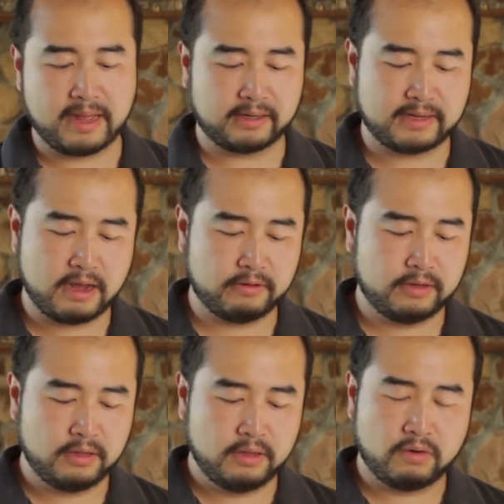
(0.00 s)
back down
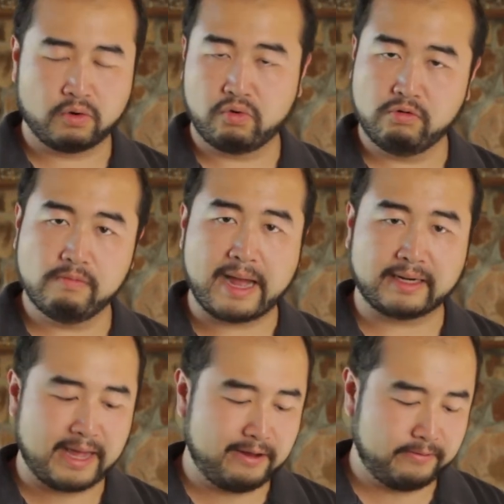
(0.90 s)
or cool back
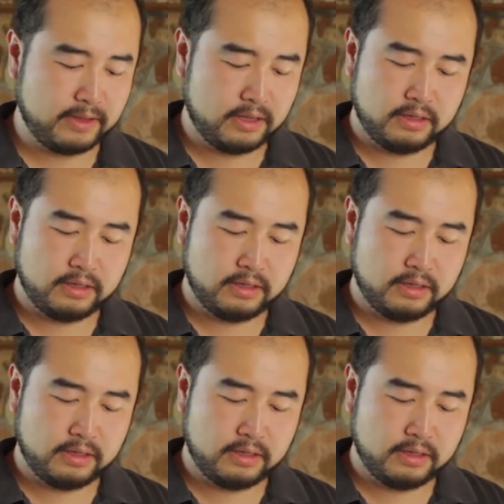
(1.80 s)
down,